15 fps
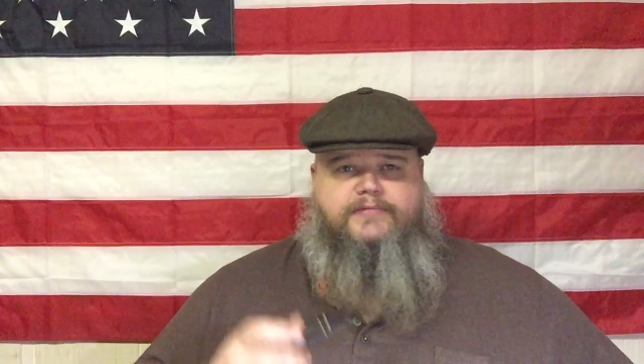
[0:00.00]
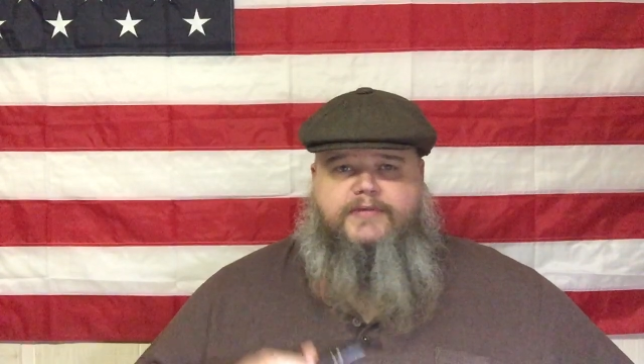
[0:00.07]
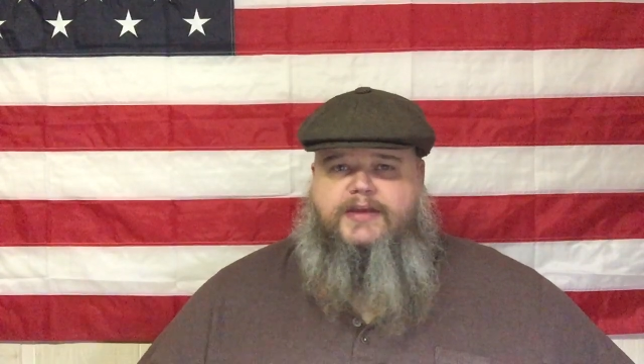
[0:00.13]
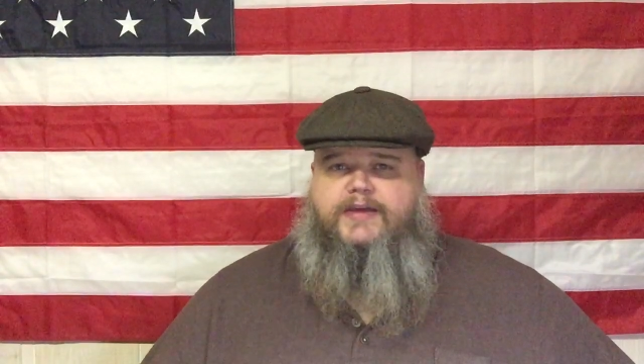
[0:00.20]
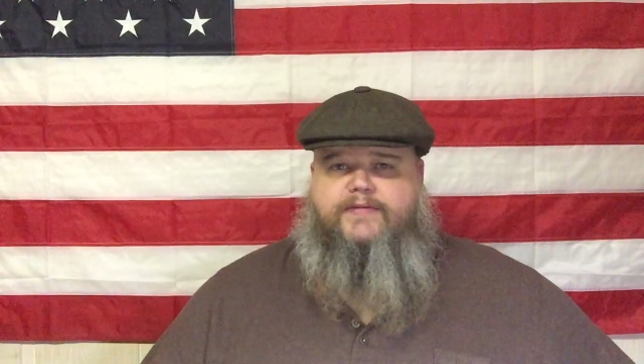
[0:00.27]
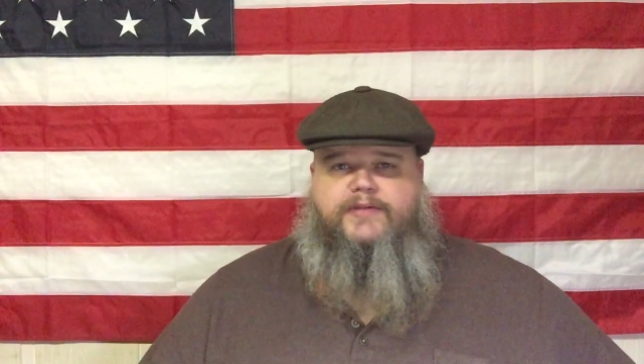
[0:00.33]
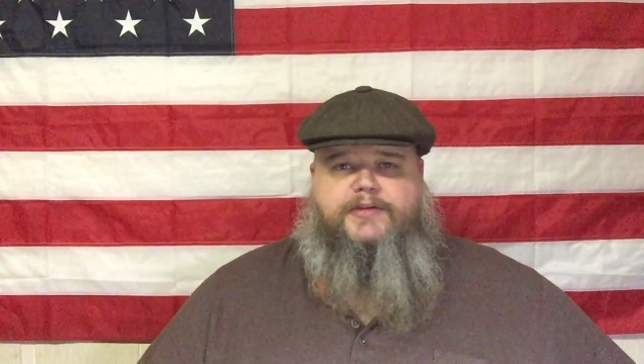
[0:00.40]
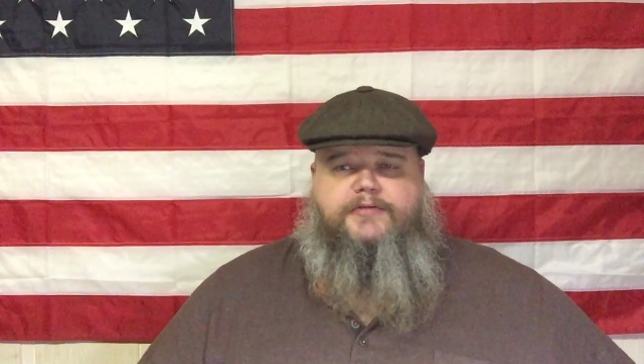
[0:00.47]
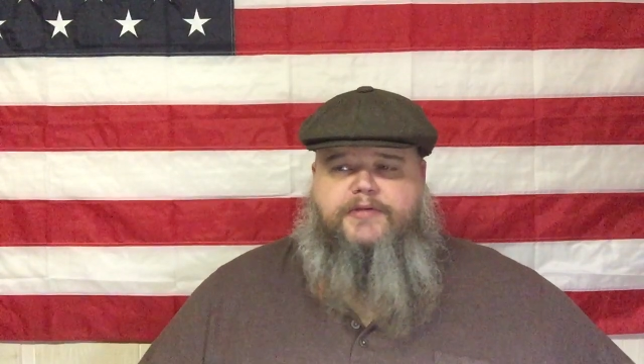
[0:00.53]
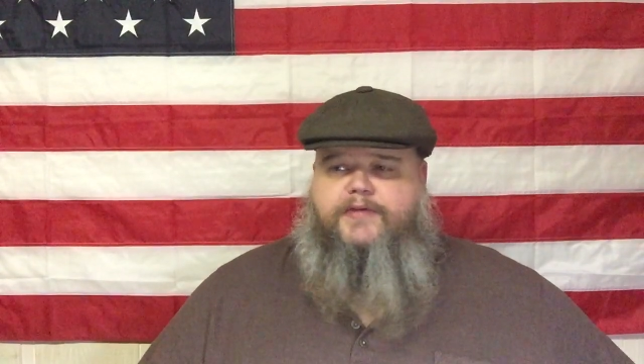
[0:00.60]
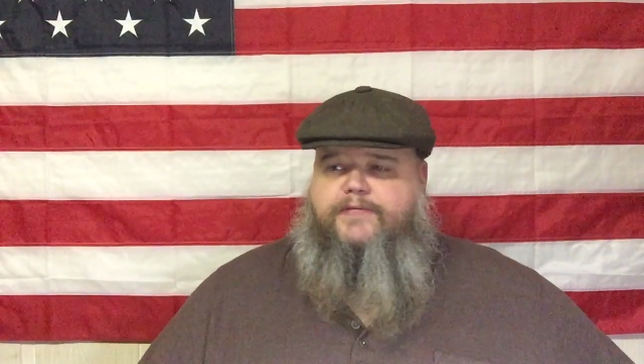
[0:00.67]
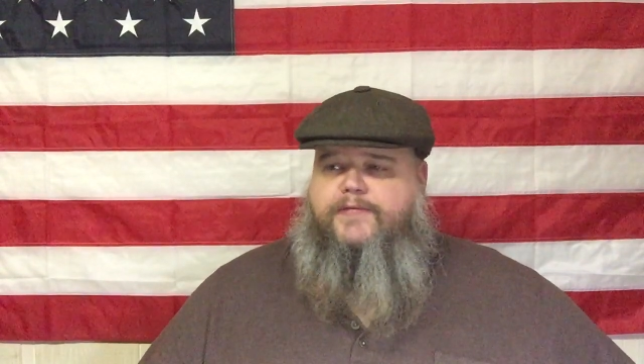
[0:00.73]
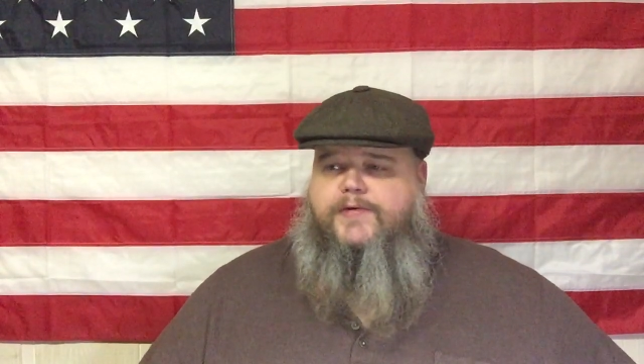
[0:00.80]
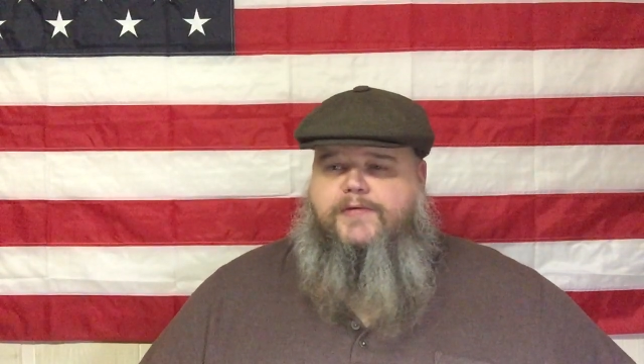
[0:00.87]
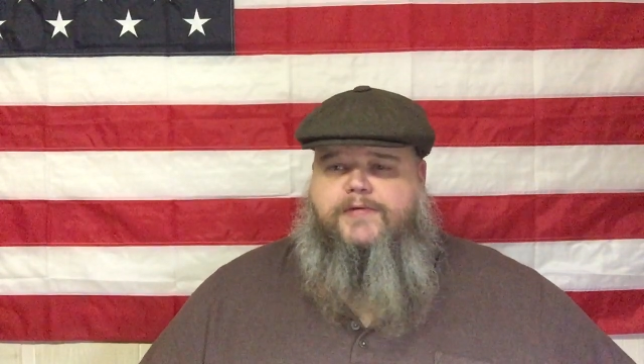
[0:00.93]
give it 3
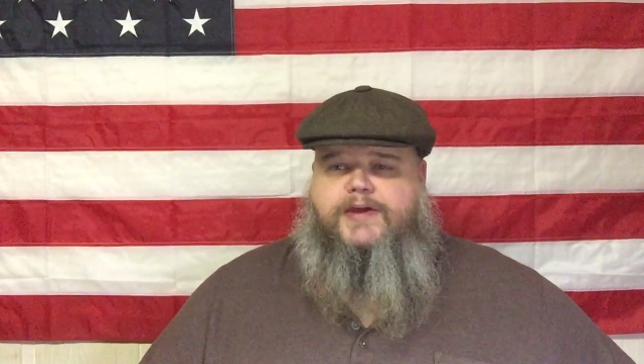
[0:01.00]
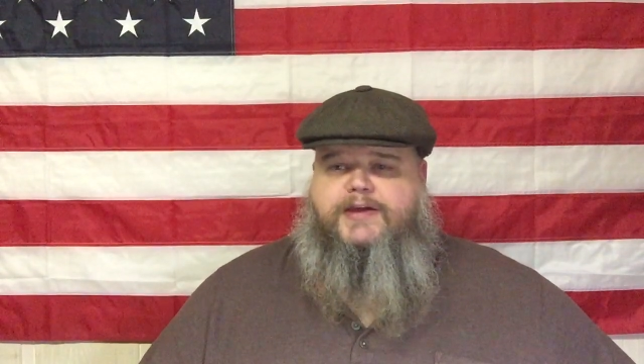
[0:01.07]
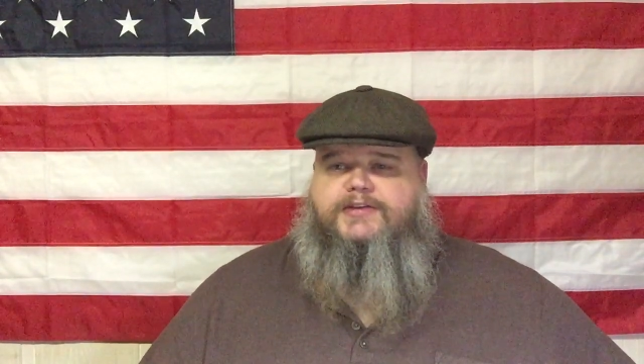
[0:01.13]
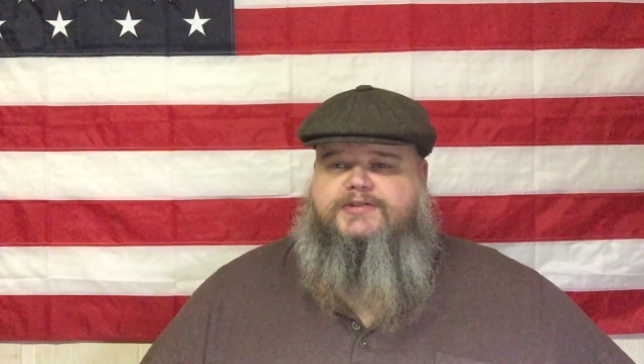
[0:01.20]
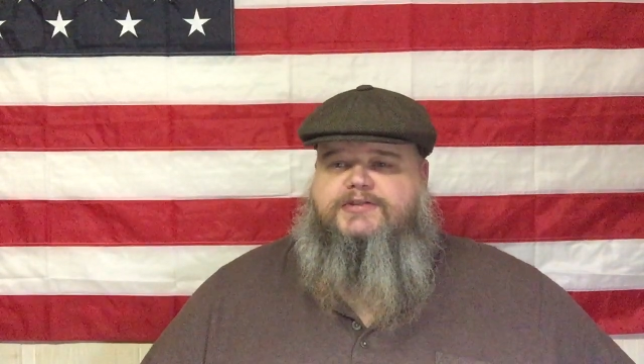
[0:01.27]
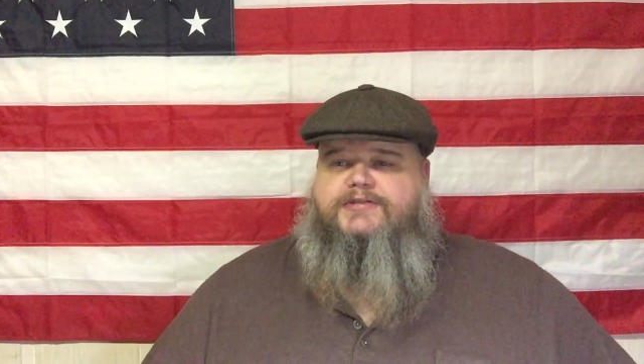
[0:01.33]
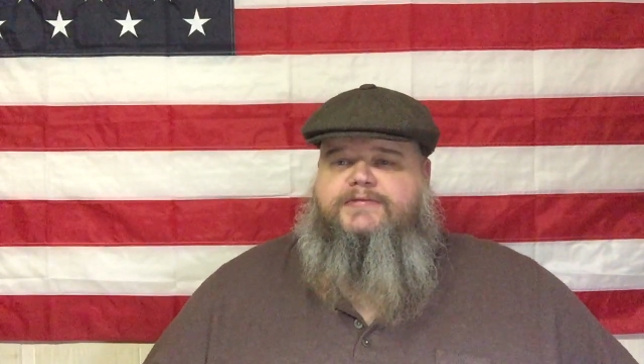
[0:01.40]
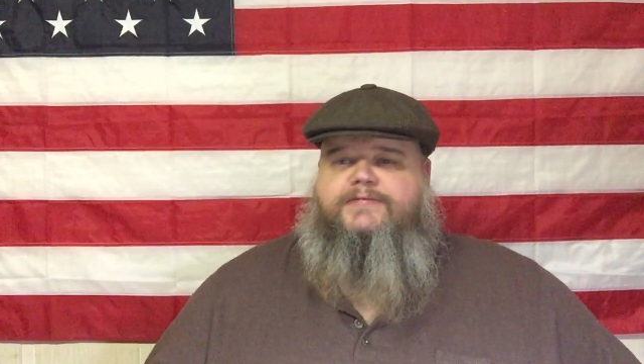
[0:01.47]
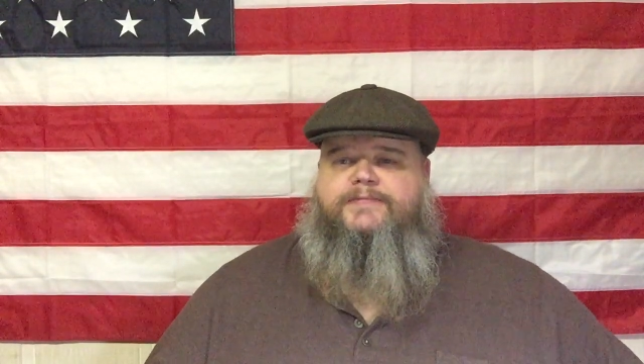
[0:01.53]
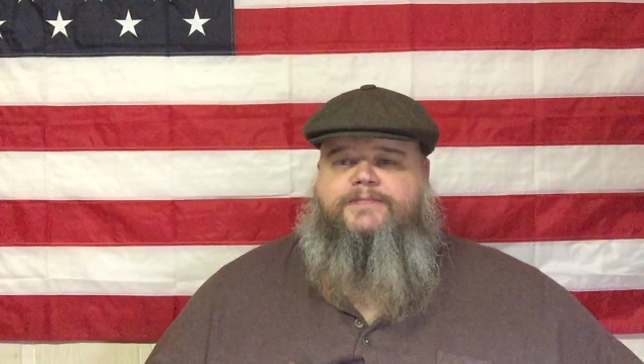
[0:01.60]
or 4 weeks,